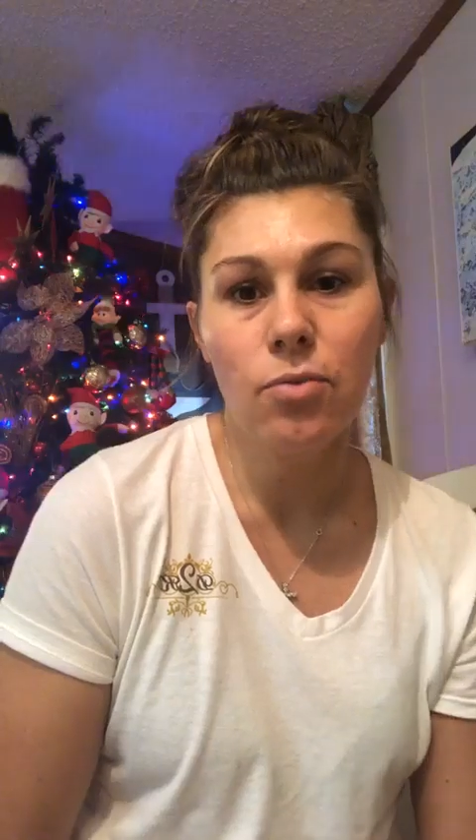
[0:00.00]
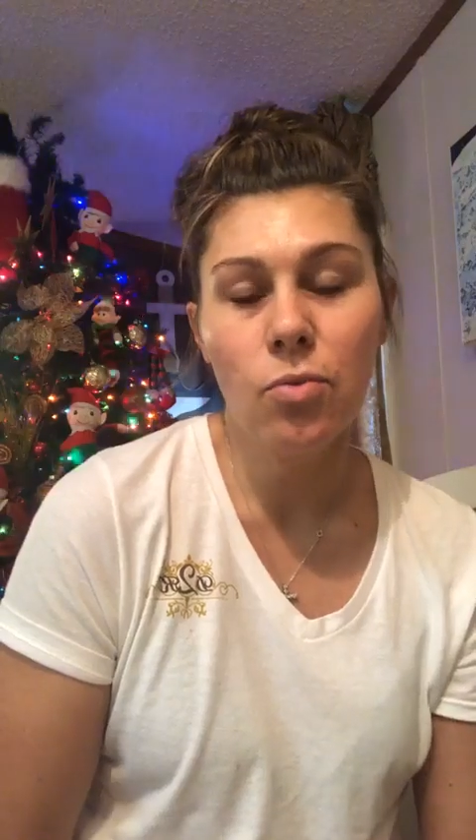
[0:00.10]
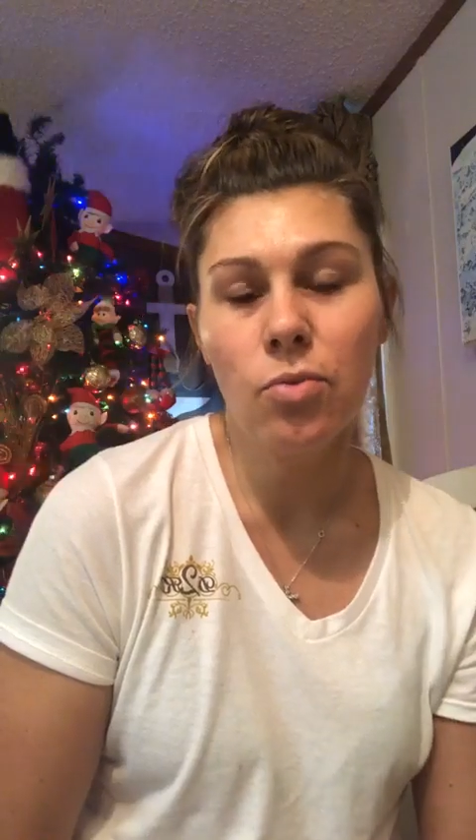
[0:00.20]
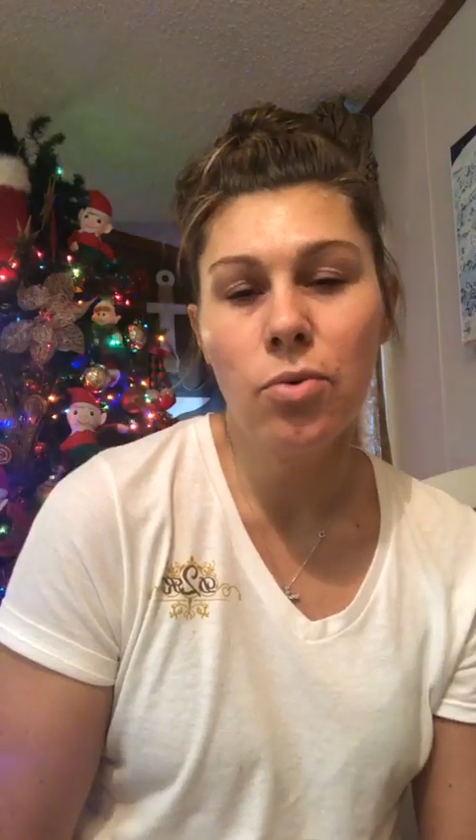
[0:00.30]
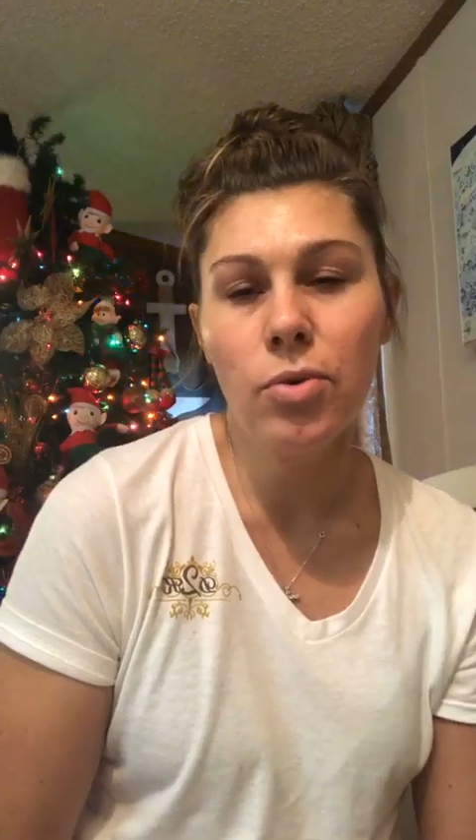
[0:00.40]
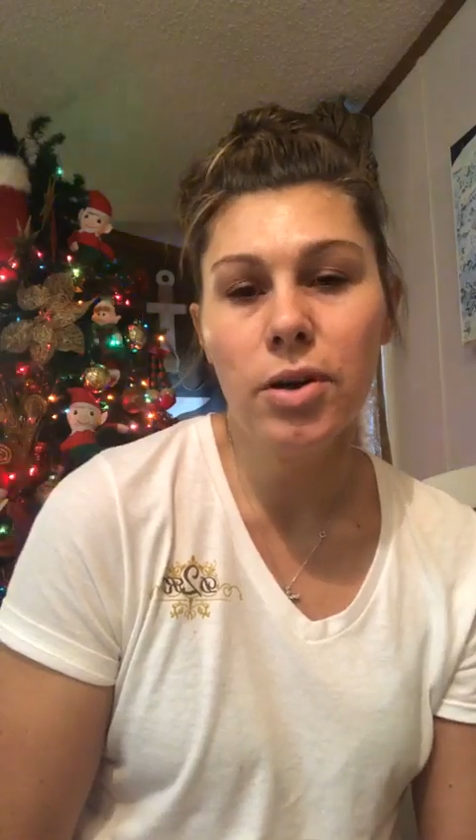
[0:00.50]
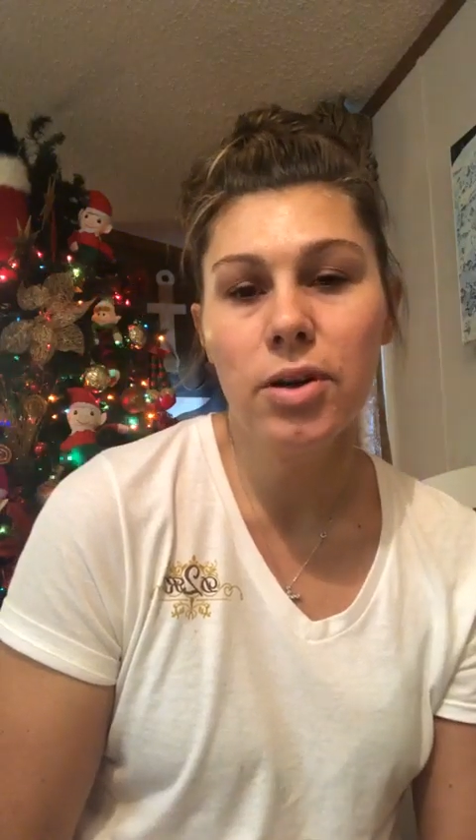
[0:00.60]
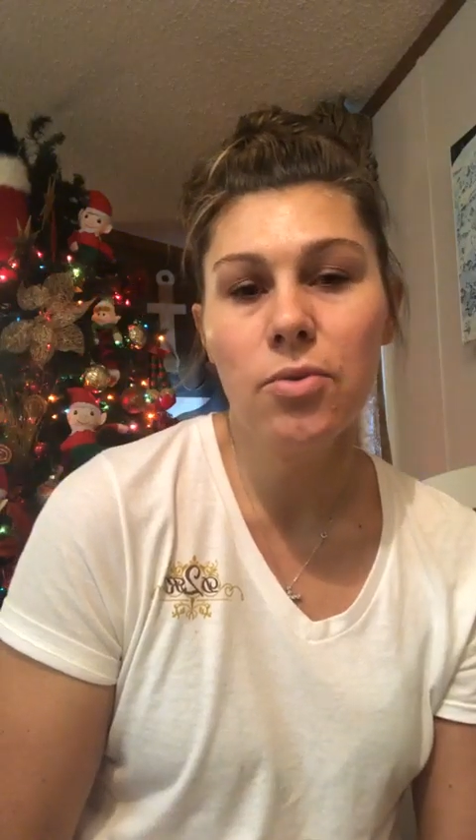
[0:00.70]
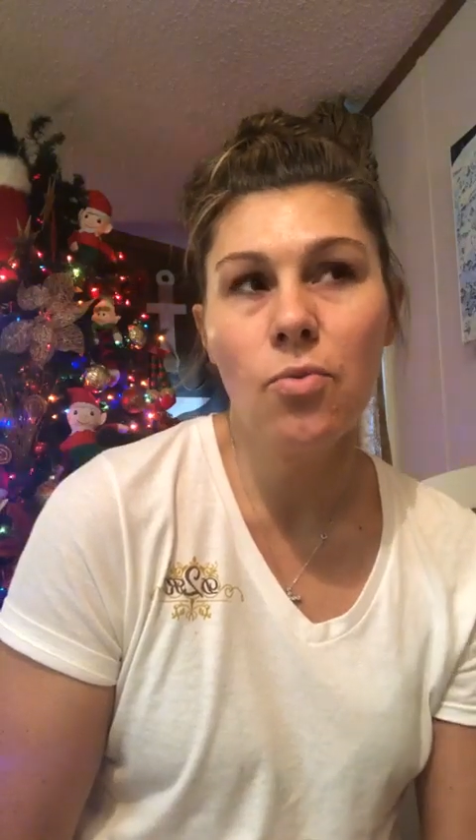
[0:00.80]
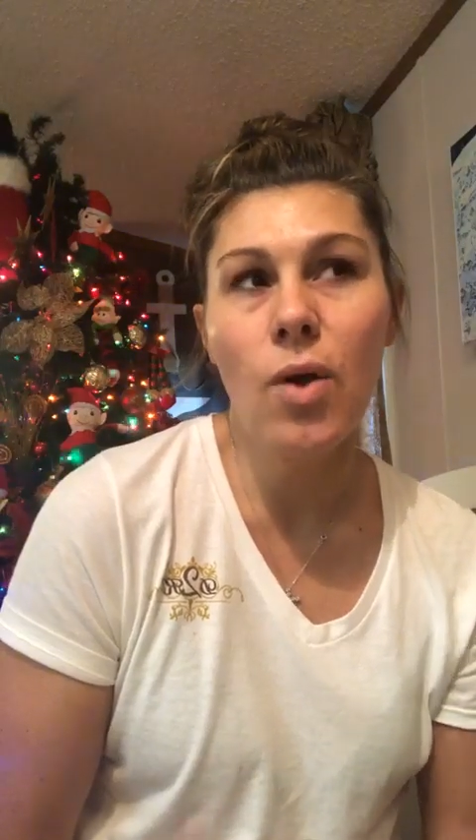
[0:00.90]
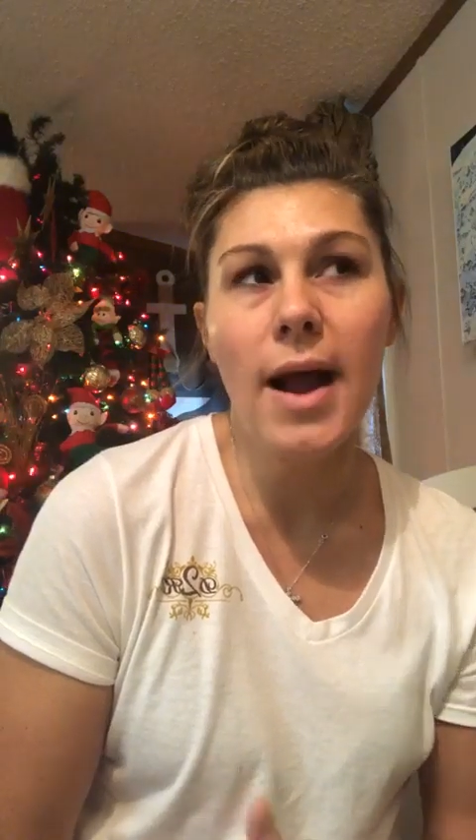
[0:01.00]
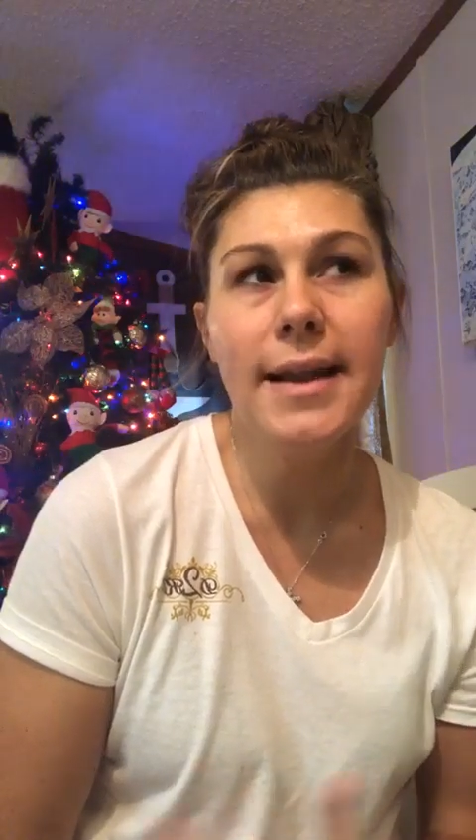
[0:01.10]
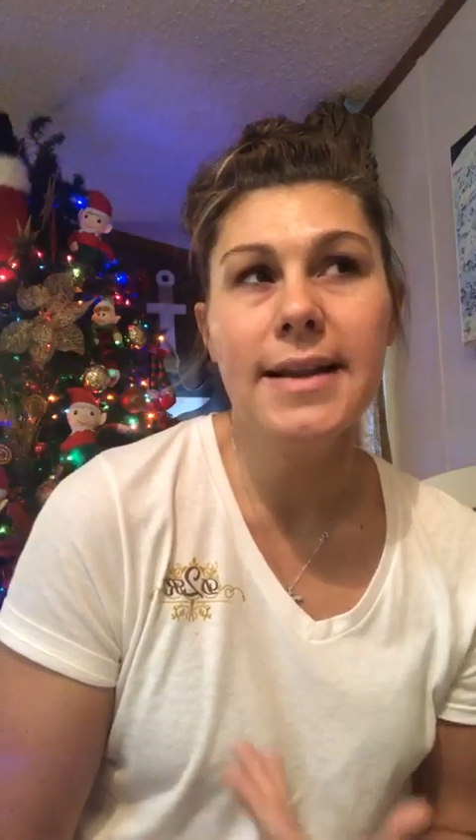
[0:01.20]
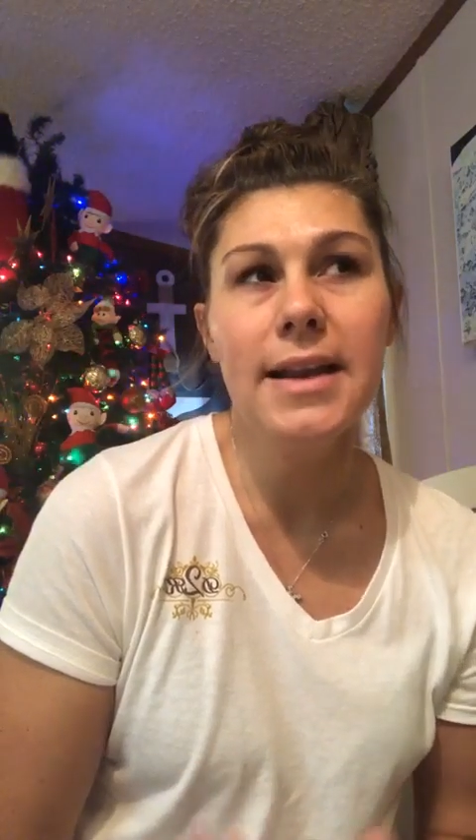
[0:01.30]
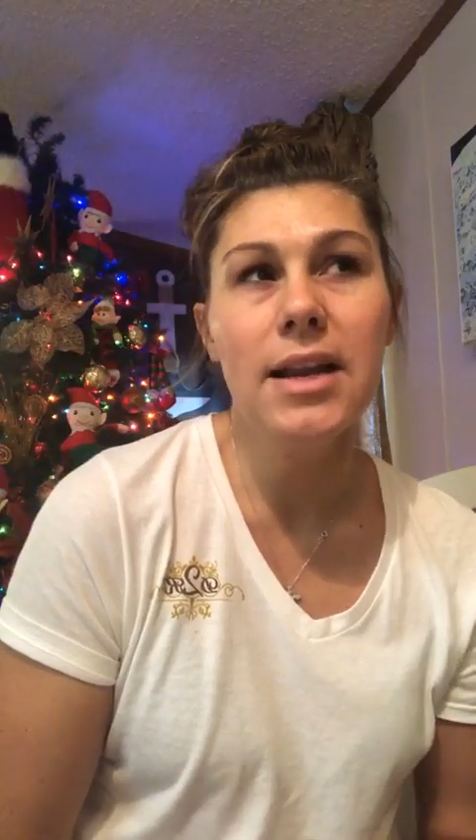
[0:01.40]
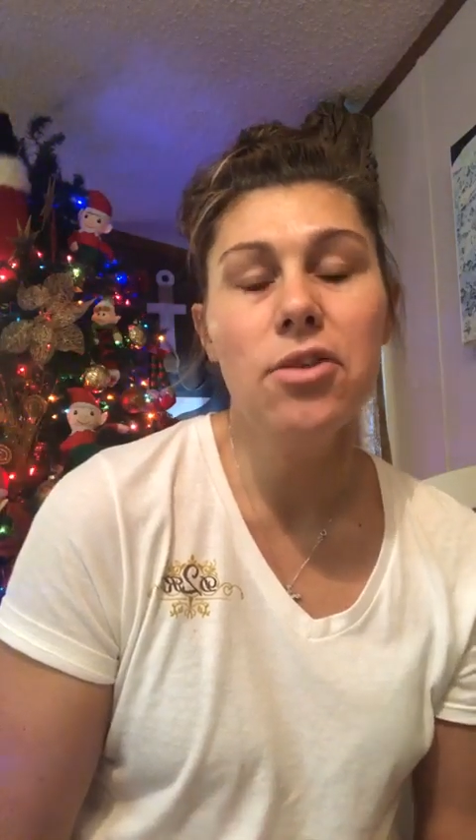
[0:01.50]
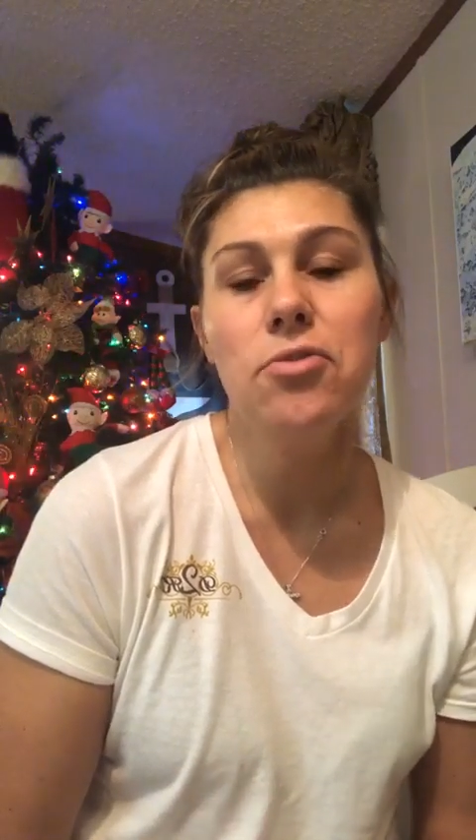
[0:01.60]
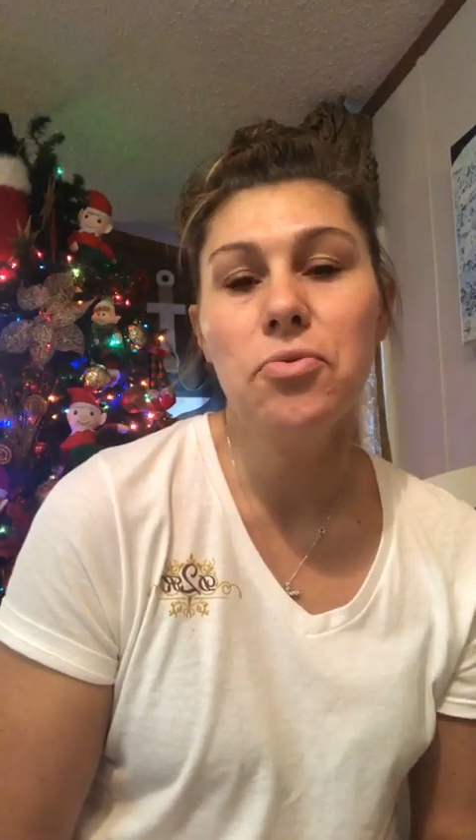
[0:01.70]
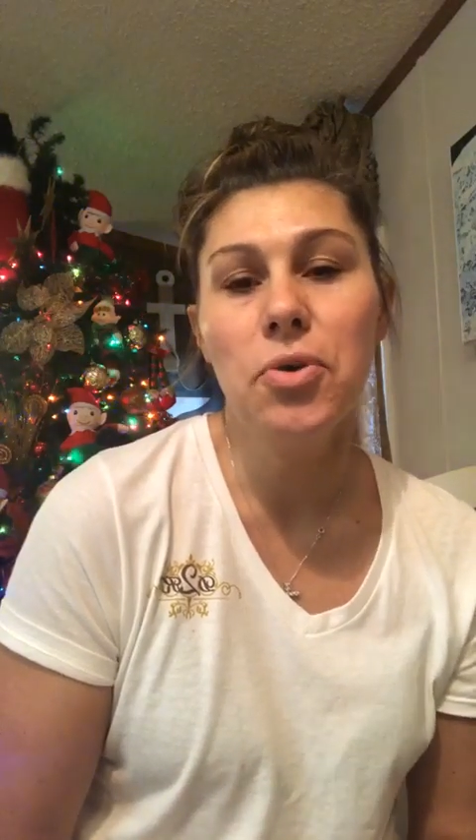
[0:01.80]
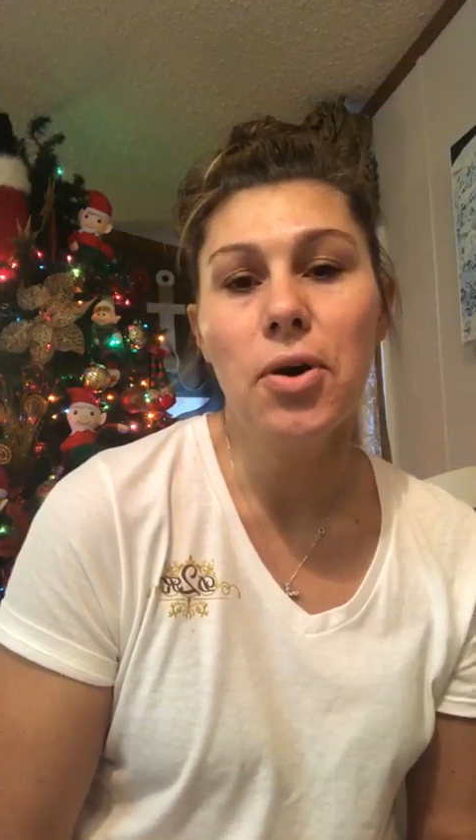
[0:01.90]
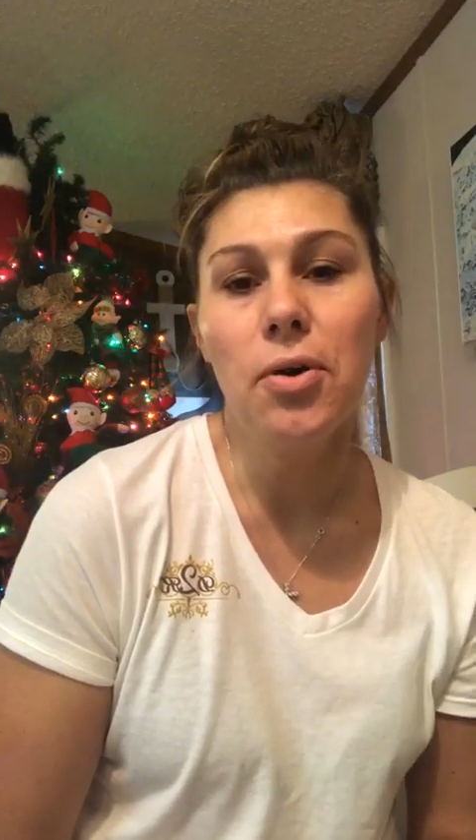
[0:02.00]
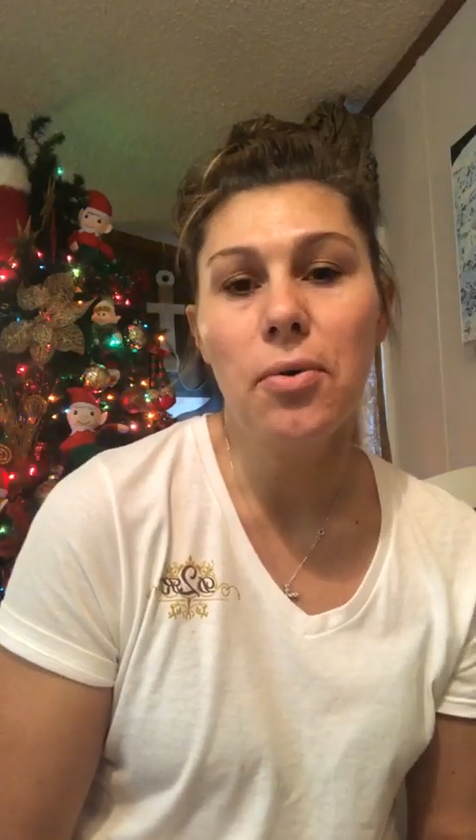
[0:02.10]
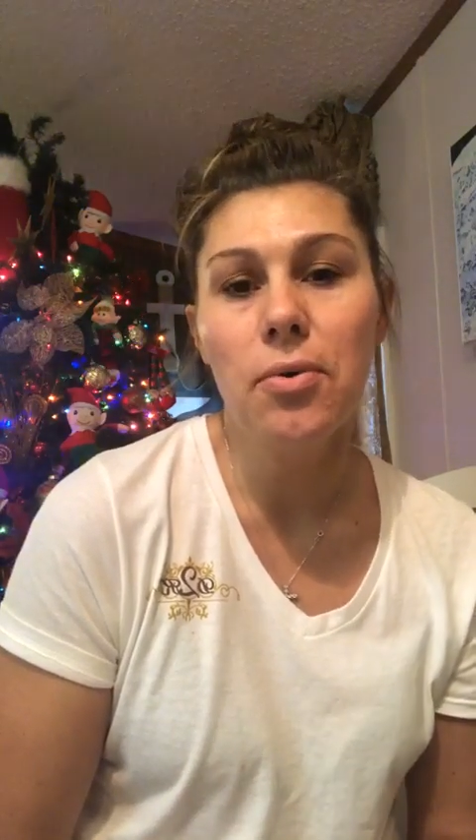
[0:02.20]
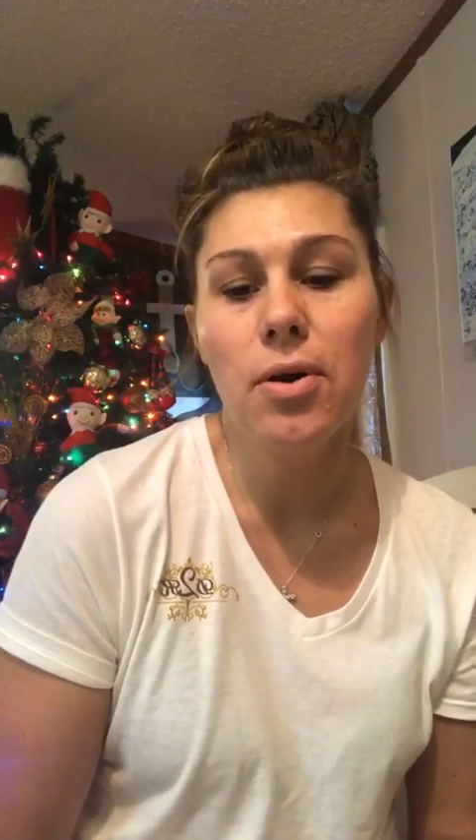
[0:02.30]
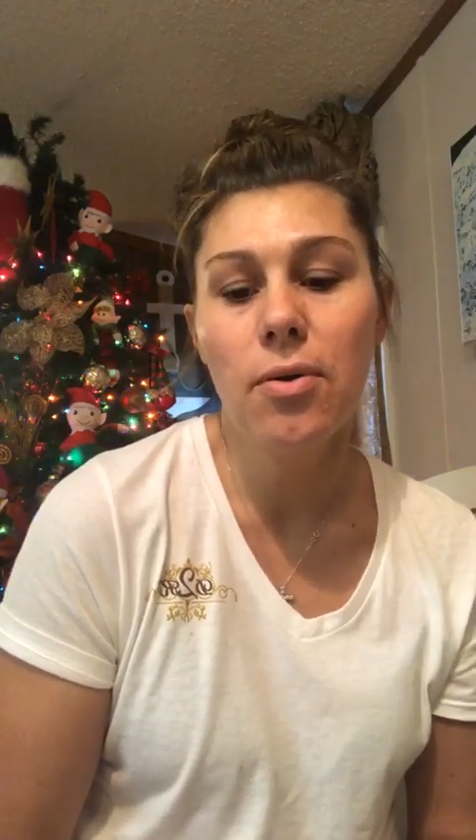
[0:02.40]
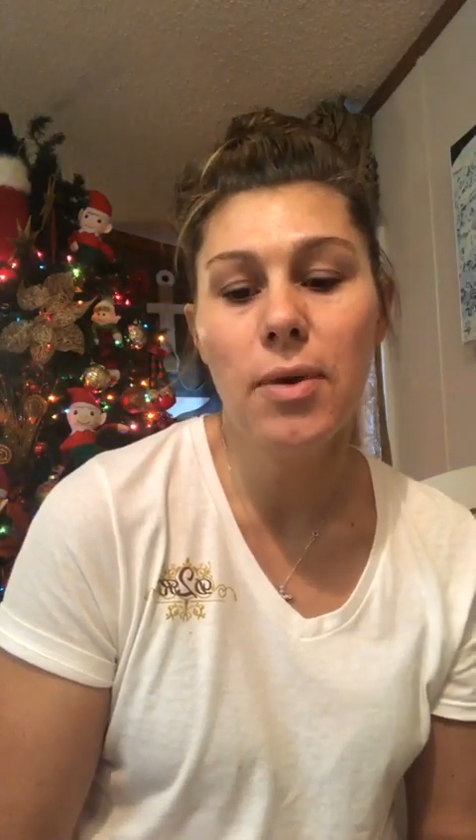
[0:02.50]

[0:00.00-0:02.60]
Lord, why didn't you go